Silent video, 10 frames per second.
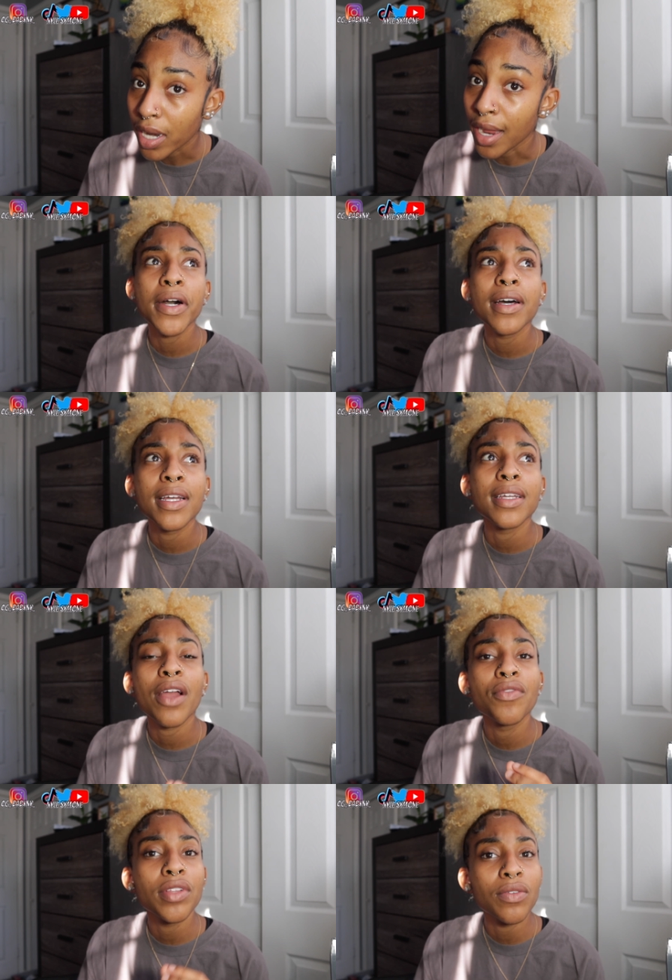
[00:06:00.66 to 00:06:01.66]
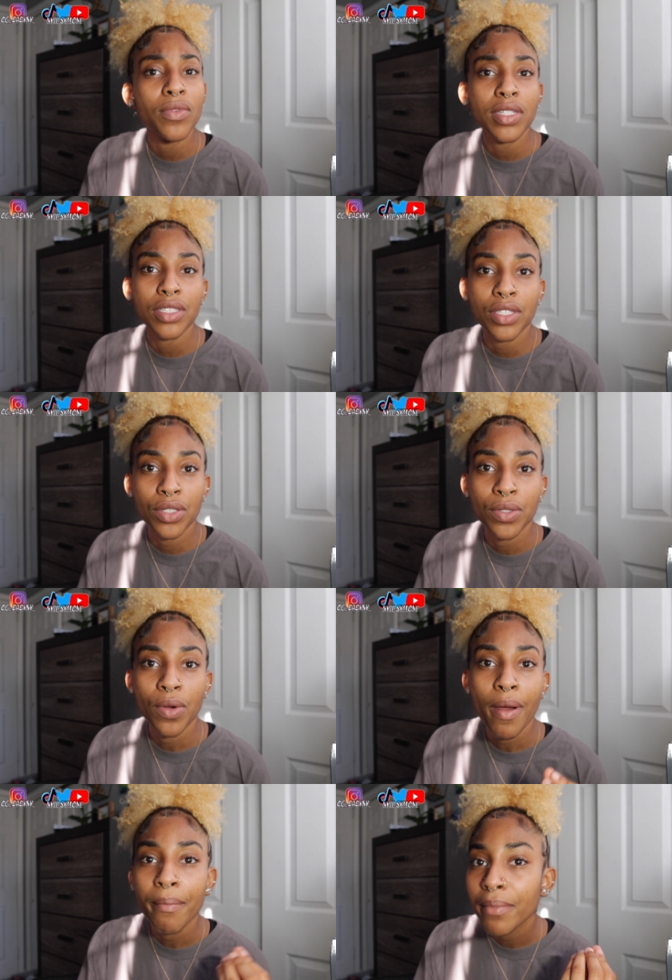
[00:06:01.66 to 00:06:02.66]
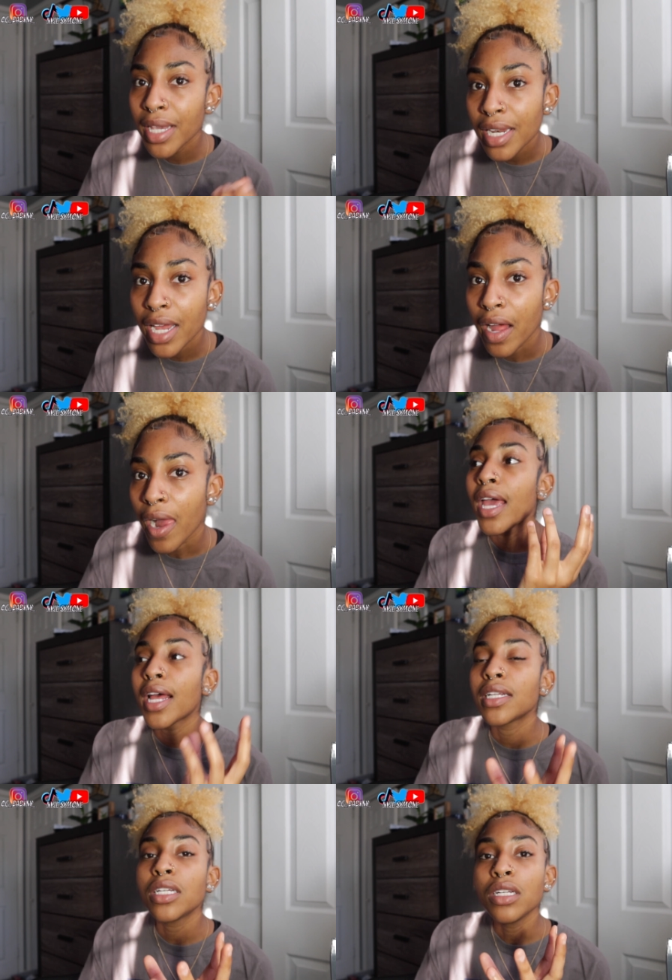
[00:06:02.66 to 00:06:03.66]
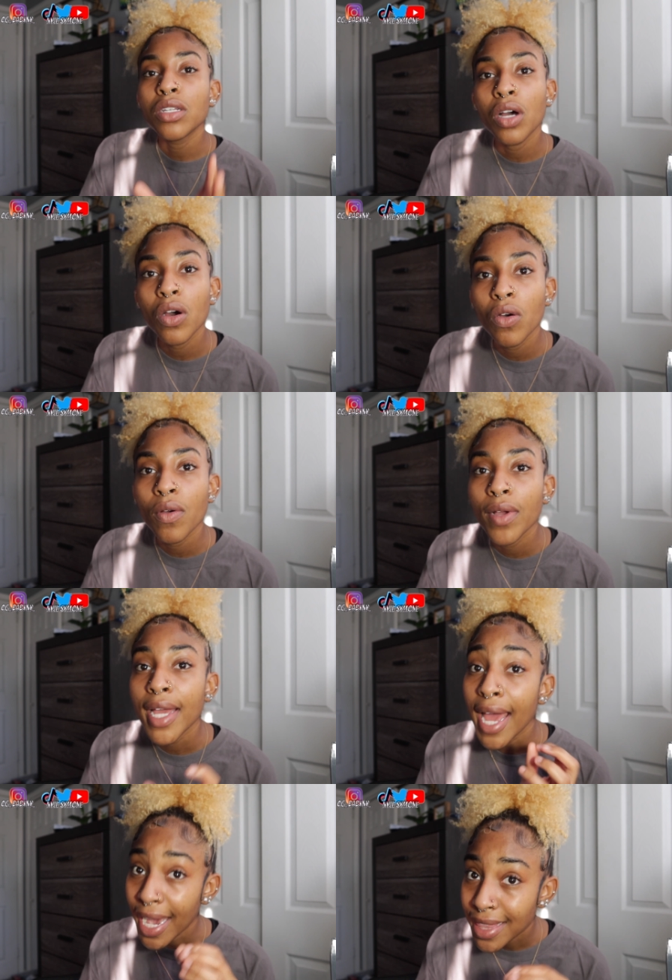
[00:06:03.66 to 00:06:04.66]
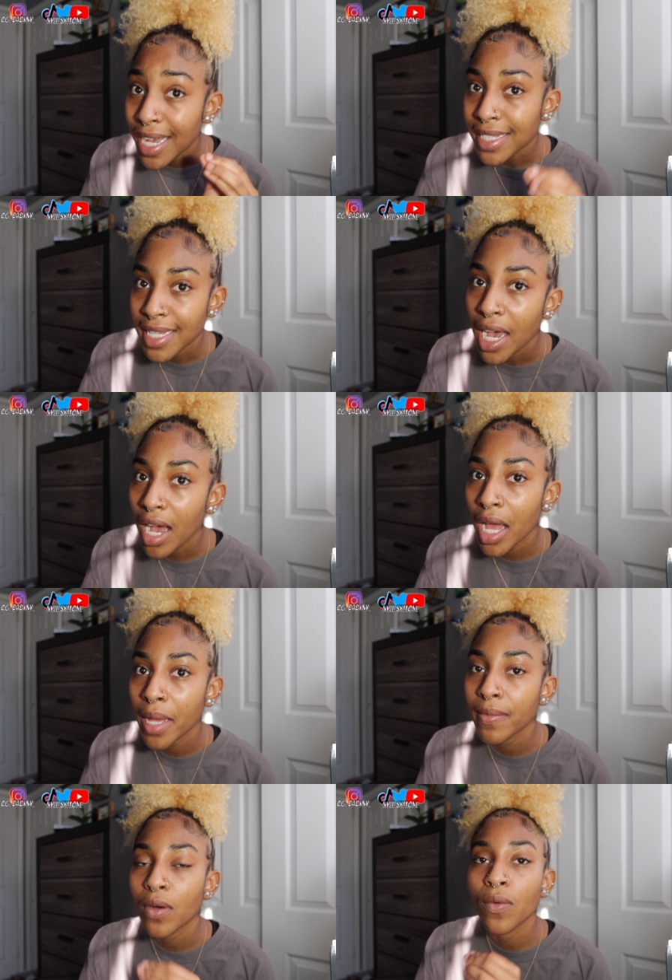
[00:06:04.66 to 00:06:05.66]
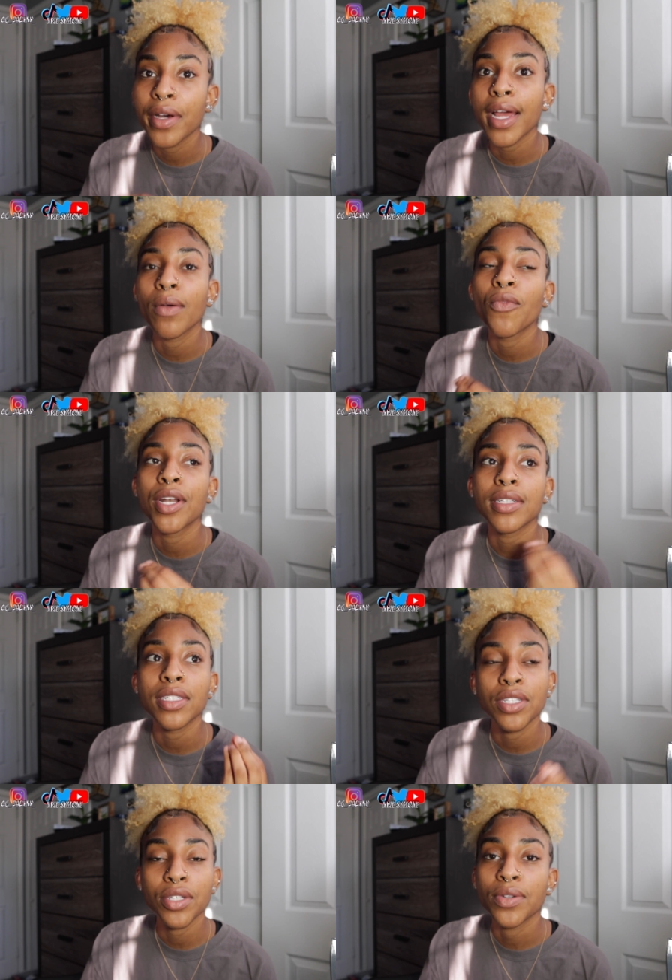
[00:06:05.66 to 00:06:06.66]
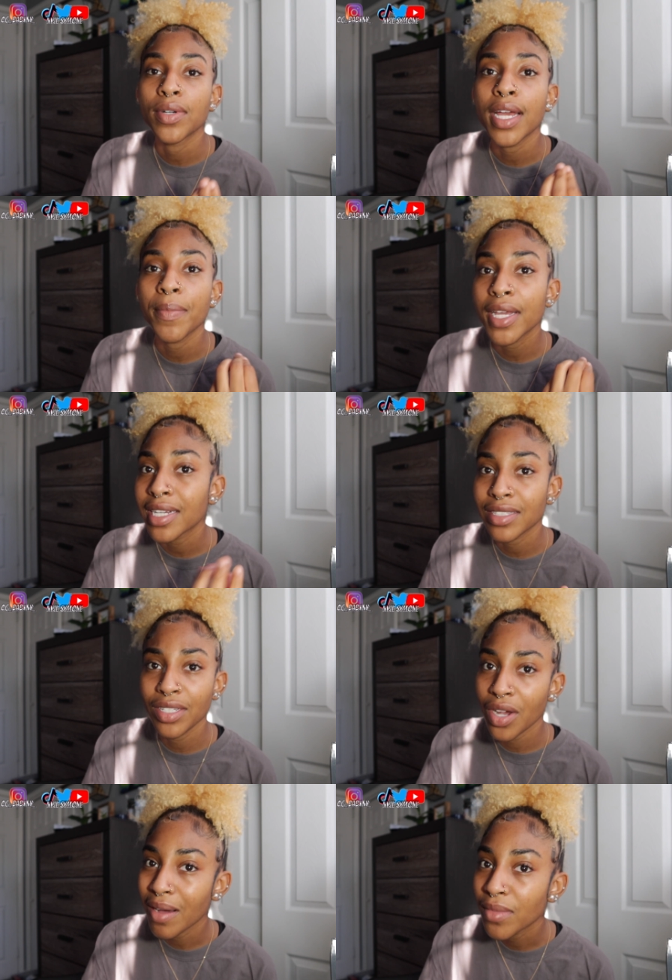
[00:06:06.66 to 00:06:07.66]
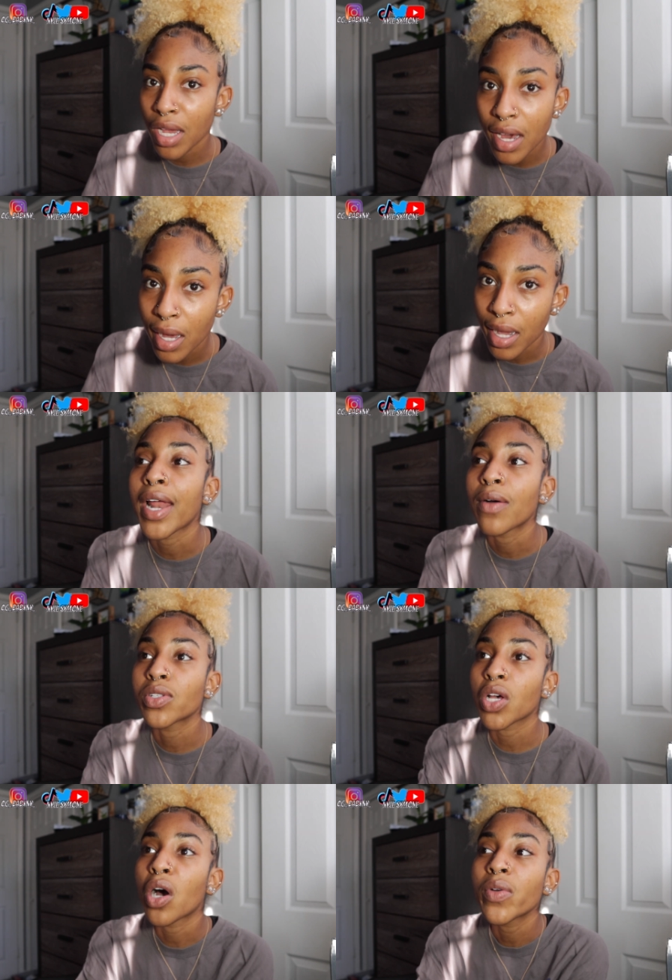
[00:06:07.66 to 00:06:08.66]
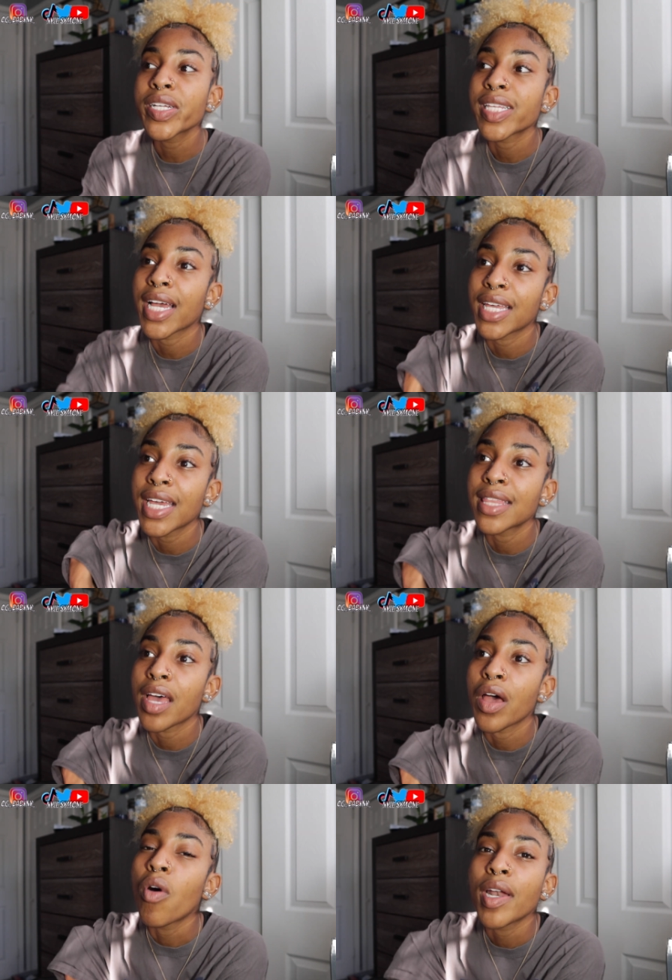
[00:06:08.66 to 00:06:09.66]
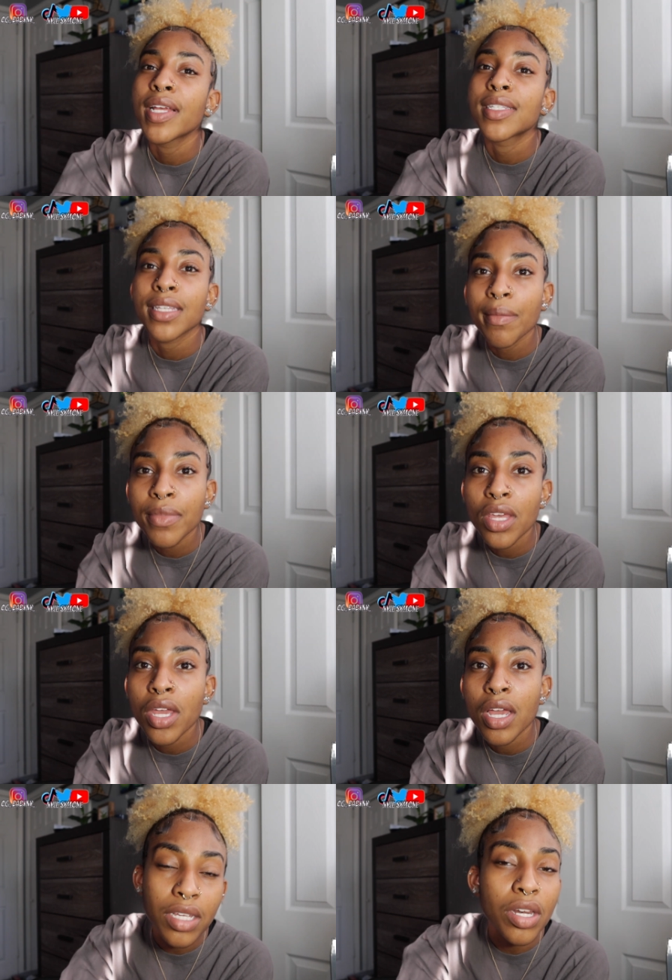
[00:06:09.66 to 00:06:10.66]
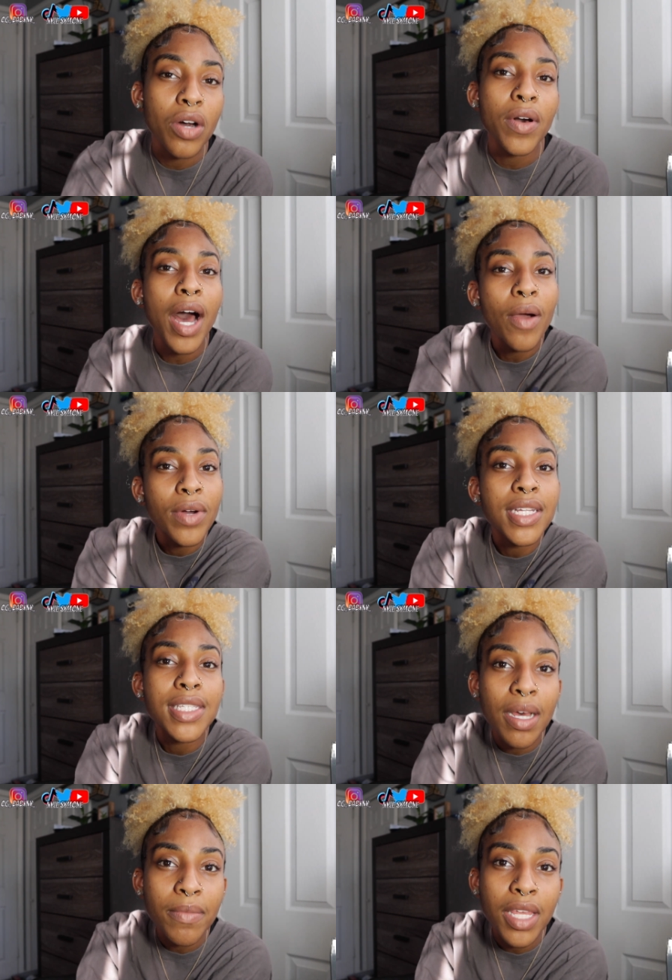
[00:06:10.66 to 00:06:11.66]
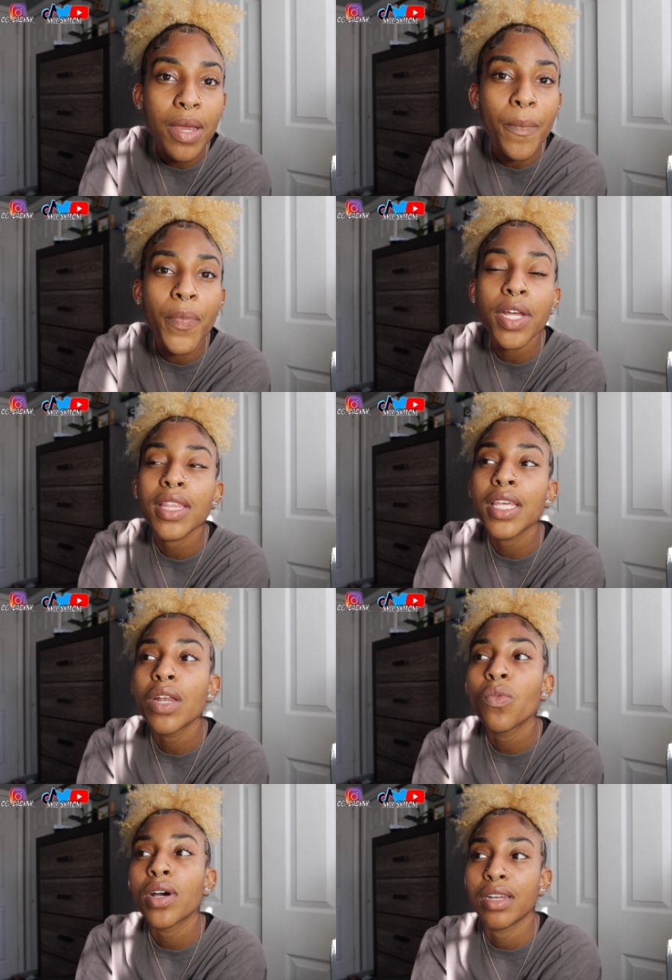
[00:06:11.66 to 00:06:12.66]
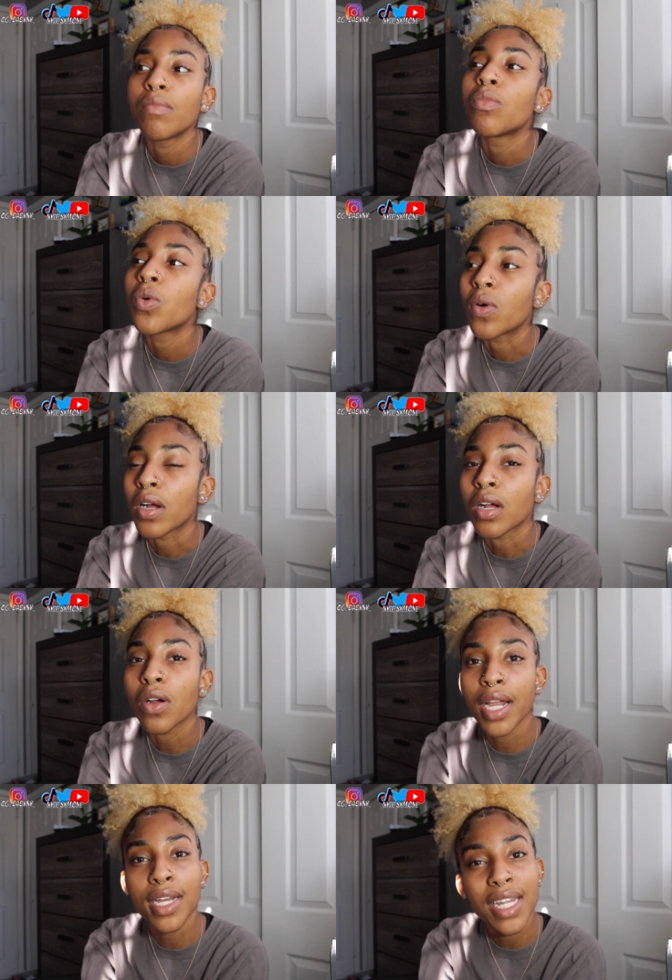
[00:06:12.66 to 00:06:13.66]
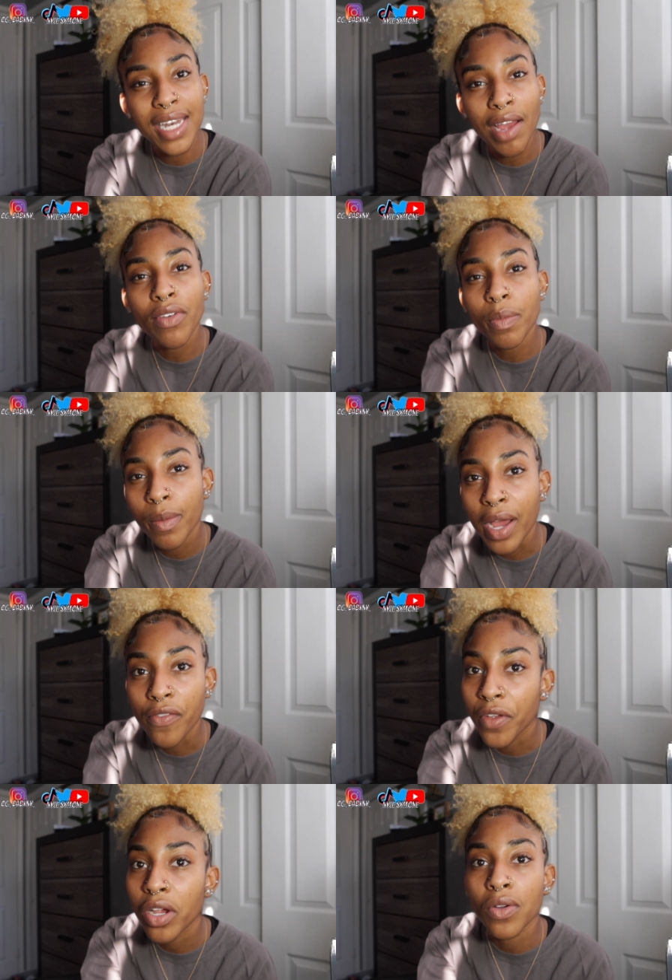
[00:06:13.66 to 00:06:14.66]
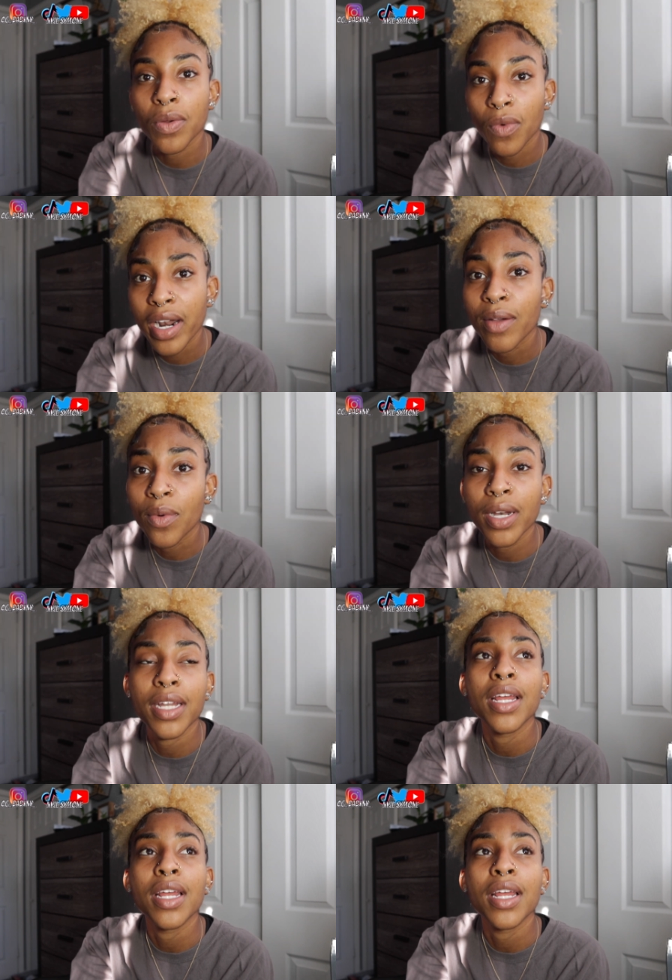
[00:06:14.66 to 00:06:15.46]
it, but I really wanted to do media, and I didn't know at that time what I wanted to do because, you know, I'm young, but I was always that kid that wanted something, you know, I wanted something but then wanted more, or I could never put my finger on what I wanted,